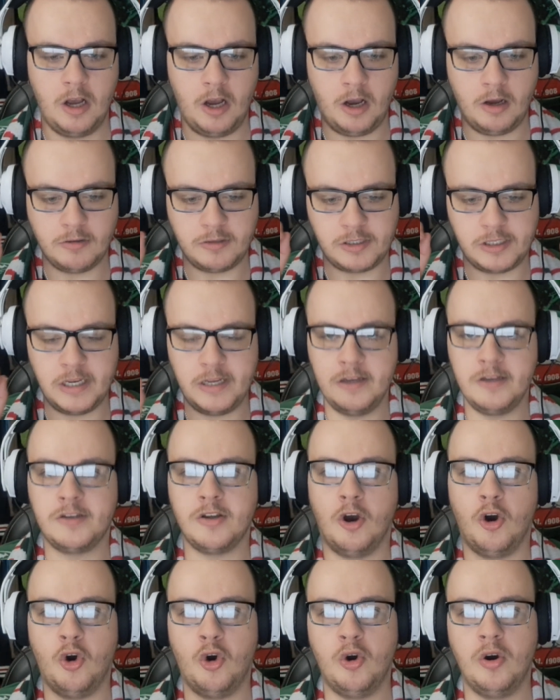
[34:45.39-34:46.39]
I'll see you
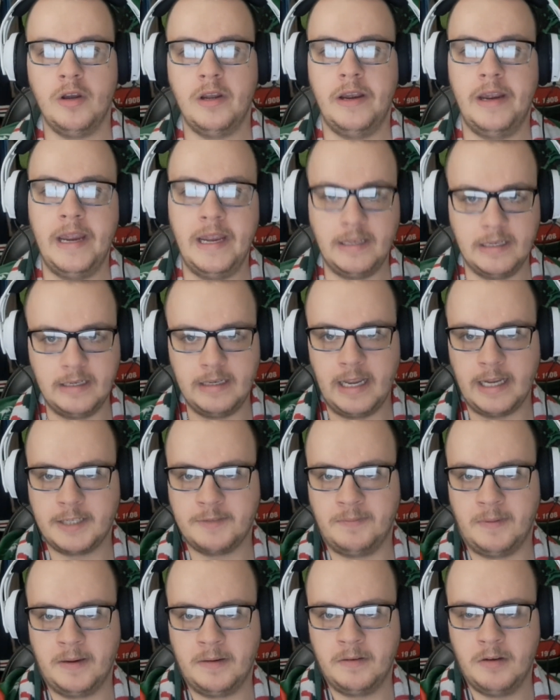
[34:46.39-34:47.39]
all in the
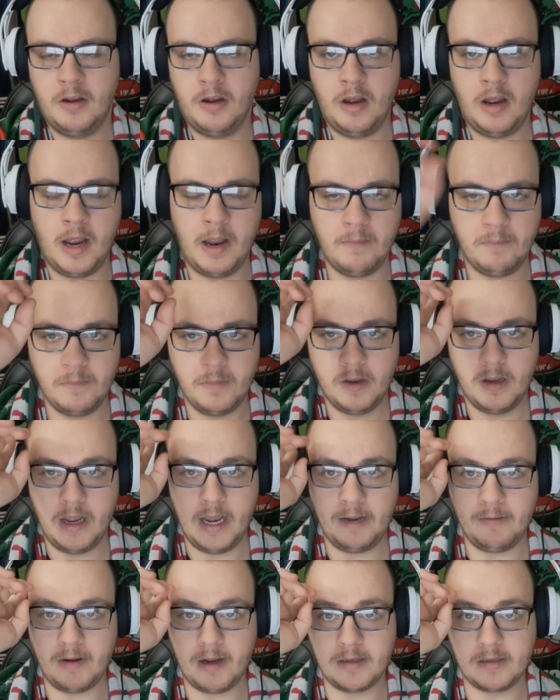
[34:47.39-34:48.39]
next one. Alright,
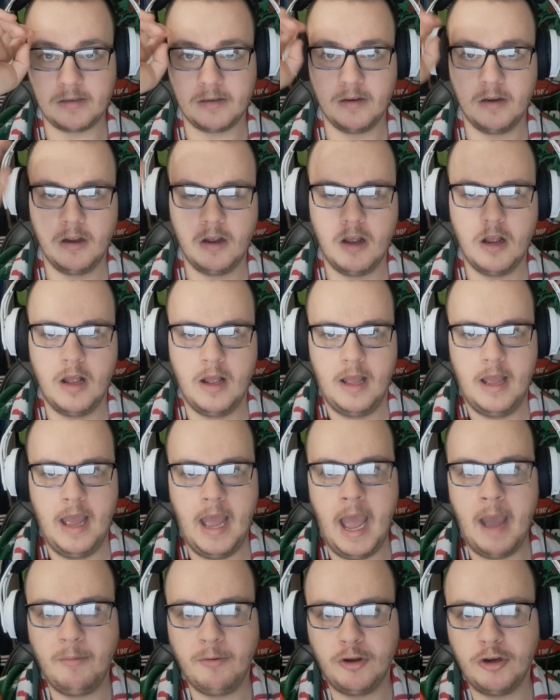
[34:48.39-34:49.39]
anyways,
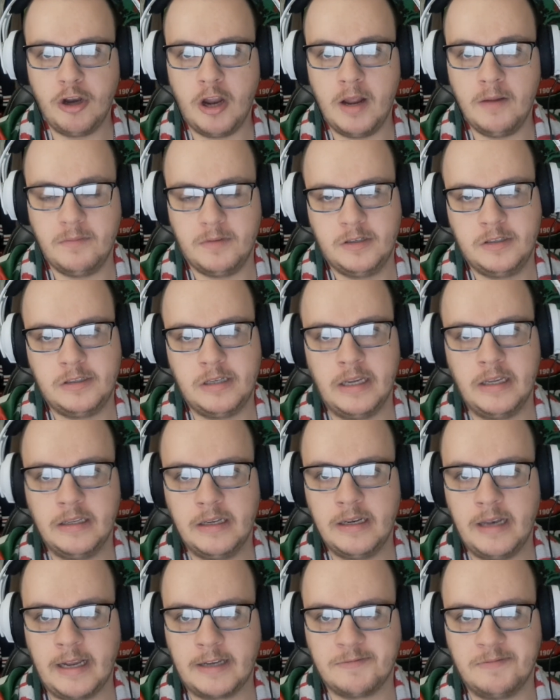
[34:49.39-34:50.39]
have a good night. See you in
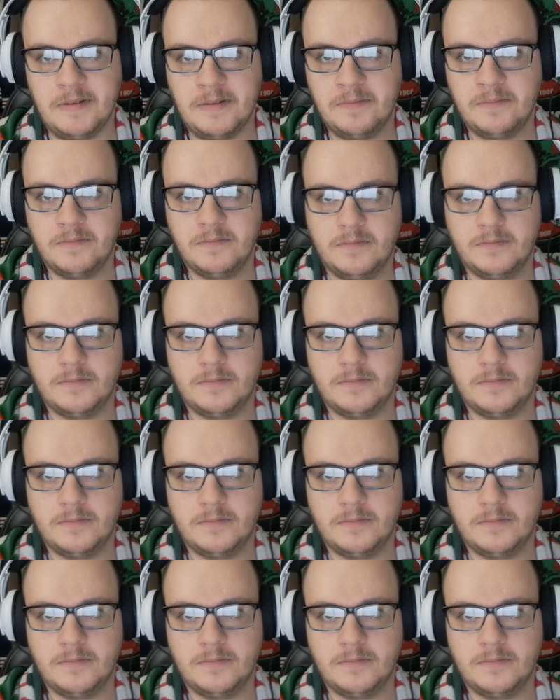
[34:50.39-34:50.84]
the next one.